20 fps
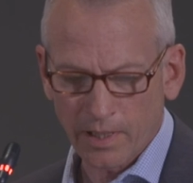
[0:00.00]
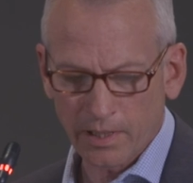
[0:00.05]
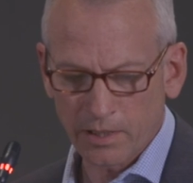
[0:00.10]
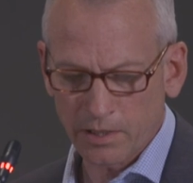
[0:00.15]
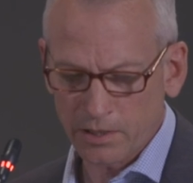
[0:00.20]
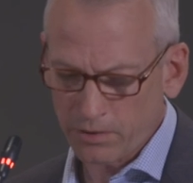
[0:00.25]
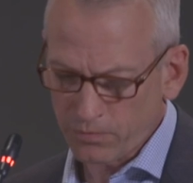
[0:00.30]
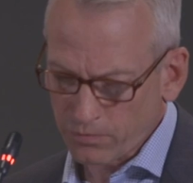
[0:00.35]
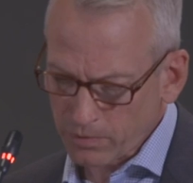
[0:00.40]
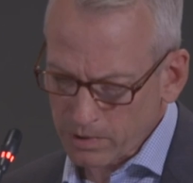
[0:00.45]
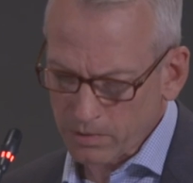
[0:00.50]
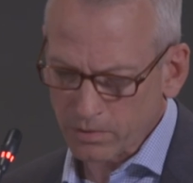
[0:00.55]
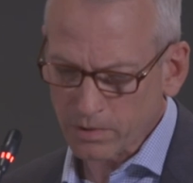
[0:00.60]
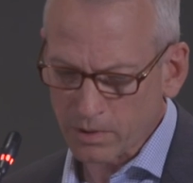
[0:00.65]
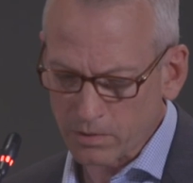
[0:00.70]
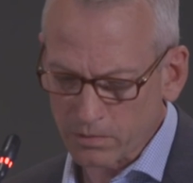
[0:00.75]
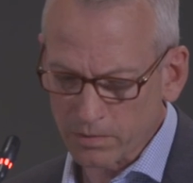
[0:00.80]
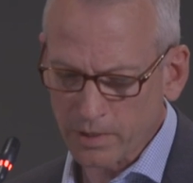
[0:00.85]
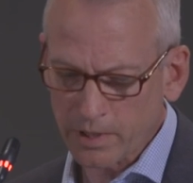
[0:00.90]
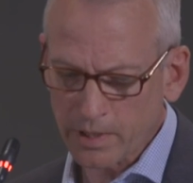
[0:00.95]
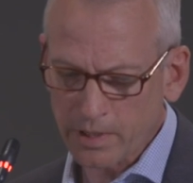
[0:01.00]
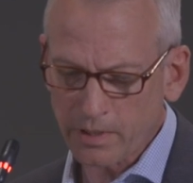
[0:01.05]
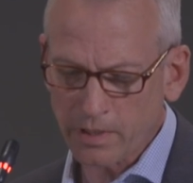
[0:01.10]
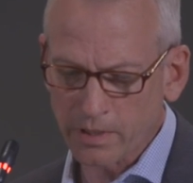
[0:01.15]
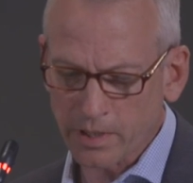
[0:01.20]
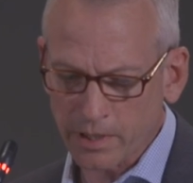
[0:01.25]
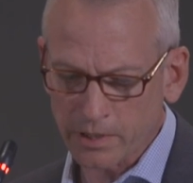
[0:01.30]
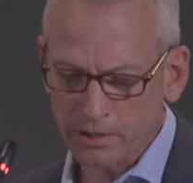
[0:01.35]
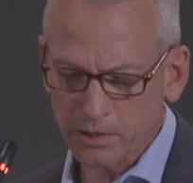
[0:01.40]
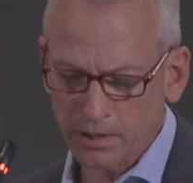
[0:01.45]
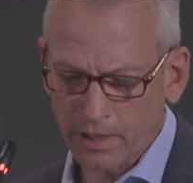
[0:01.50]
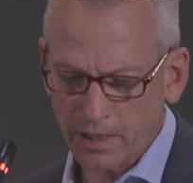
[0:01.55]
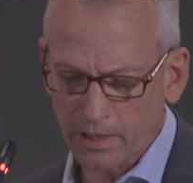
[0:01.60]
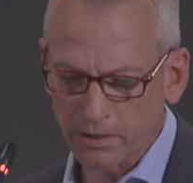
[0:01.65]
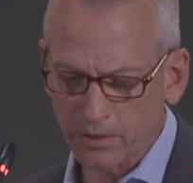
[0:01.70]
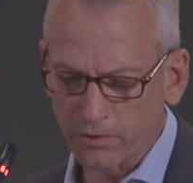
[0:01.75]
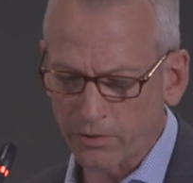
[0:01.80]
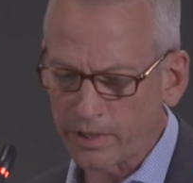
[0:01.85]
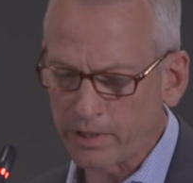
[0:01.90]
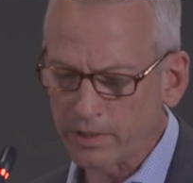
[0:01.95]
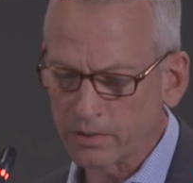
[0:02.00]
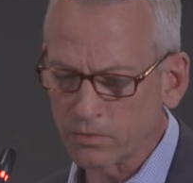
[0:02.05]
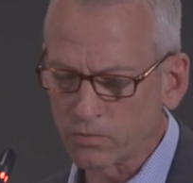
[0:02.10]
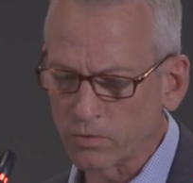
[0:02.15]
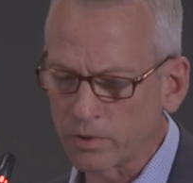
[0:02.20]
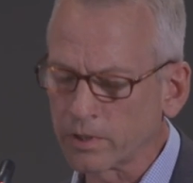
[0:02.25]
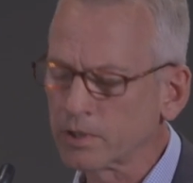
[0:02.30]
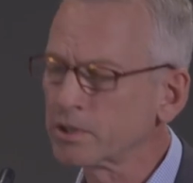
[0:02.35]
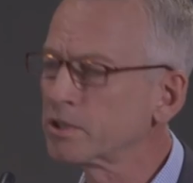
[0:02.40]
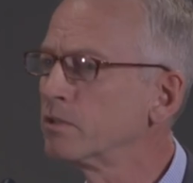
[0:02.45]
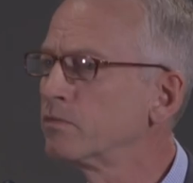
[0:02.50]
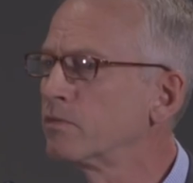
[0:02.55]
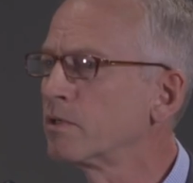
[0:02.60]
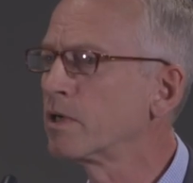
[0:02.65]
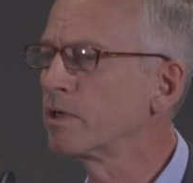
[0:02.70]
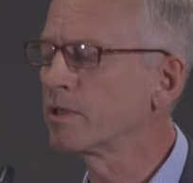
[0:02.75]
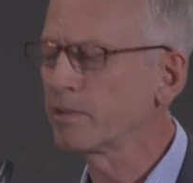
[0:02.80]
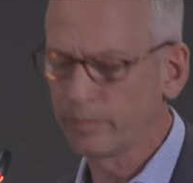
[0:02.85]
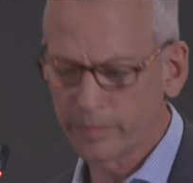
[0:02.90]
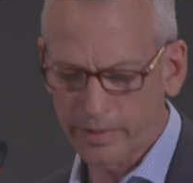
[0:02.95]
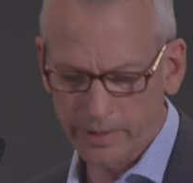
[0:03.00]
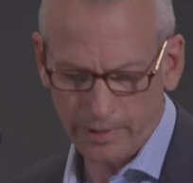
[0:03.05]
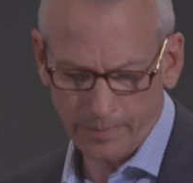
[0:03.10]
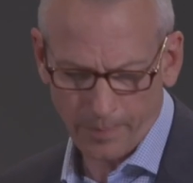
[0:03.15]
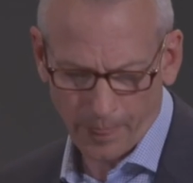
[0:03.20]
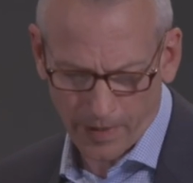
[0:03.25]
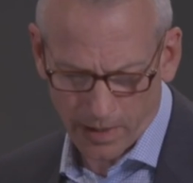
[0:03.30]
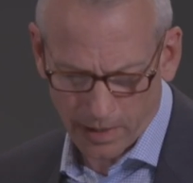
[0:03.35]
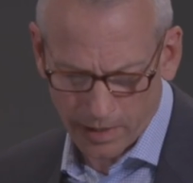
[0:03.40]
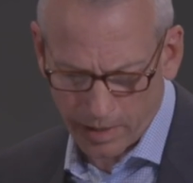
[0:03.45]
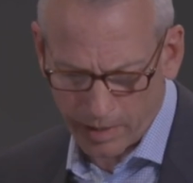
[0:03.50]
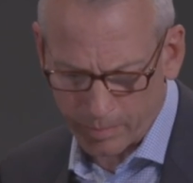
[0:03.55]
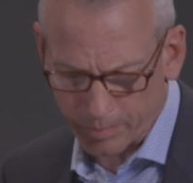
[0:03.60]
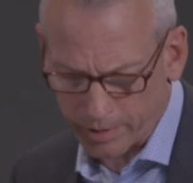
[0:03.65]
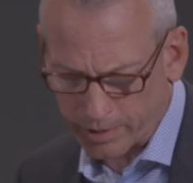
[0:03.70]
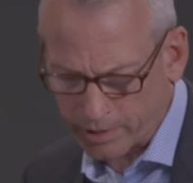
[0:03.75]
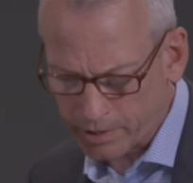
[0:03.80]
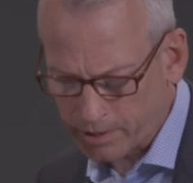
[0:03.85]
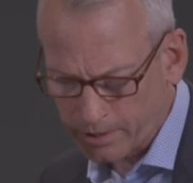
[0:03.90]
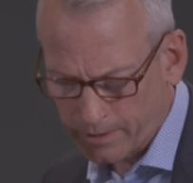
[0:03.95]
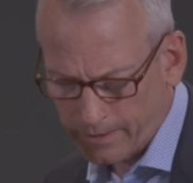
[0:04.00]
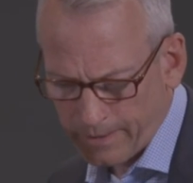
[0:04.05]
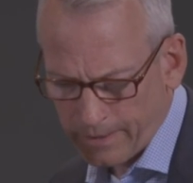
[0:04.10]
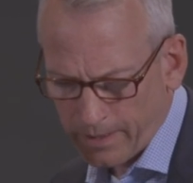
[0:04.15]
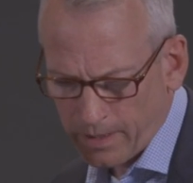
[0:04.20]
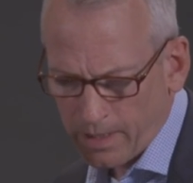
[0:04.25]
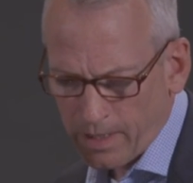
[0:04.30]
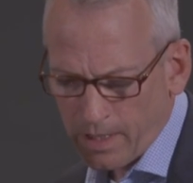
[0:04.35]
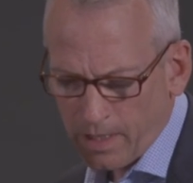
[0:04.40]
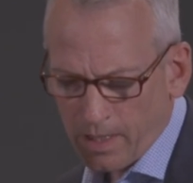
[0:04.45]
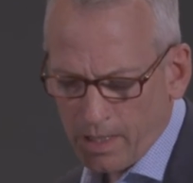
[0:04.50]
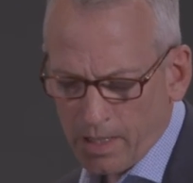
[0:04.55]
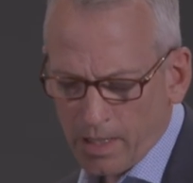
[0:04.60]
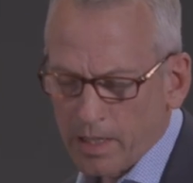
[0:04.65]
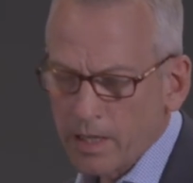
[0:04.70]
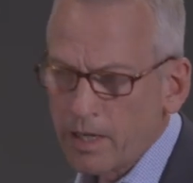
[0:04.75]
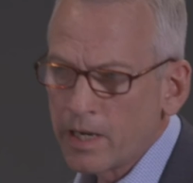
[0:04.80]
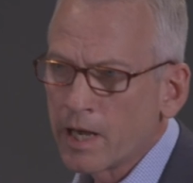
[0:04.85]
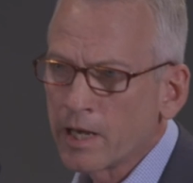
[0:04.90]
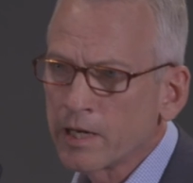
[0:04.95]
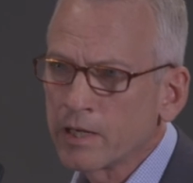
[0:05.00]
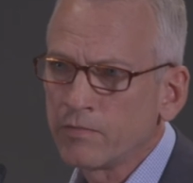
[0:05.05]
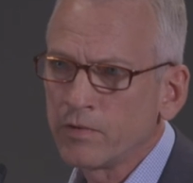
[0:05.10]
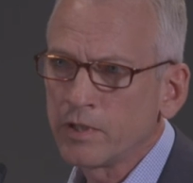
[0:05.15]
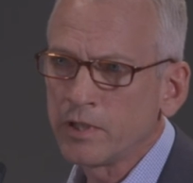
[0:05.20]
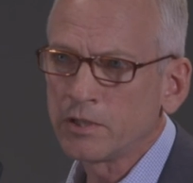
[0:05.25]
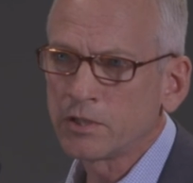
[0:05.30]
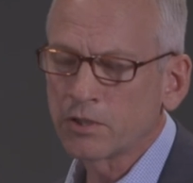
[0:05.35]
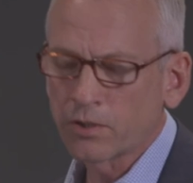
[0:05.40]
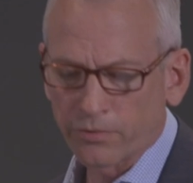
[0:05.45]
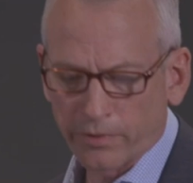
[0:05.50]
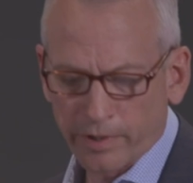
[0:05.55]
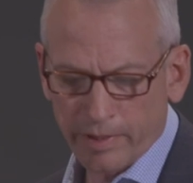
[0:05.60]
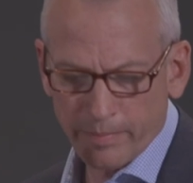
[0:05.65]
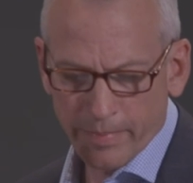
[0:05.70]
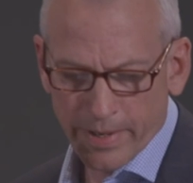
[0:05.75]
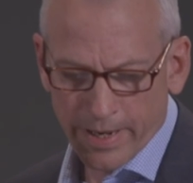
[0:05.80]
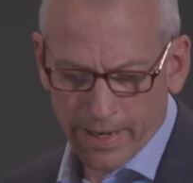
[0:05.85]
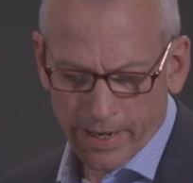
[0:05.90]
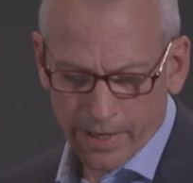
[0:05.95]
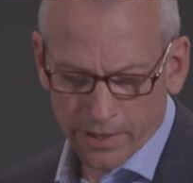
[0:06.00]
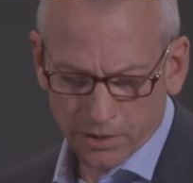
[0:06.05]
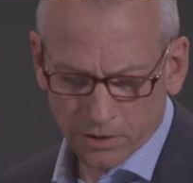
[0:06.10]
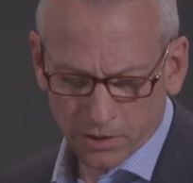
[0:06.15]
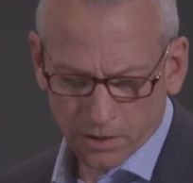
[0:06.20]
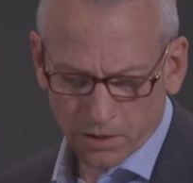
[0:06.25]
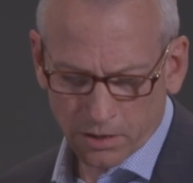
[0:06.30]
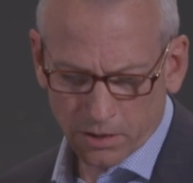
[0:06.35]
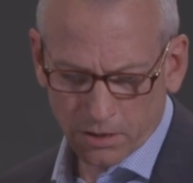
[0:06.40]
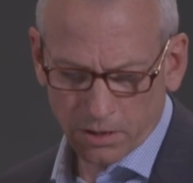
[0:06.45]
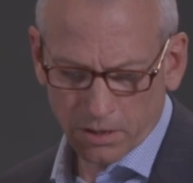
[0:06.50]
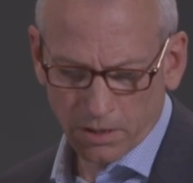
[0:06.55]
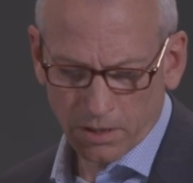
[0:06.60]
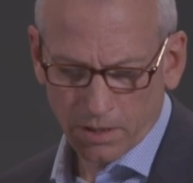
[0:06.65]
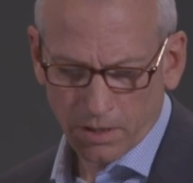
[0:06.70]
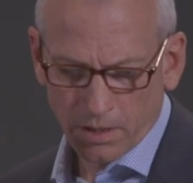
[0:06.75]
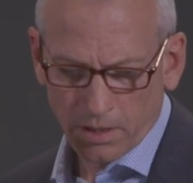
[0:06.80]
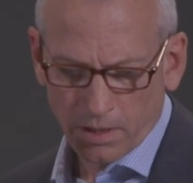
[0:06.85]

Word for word: And she wrote, Only thus can great works of art be accomplished. None of these three masks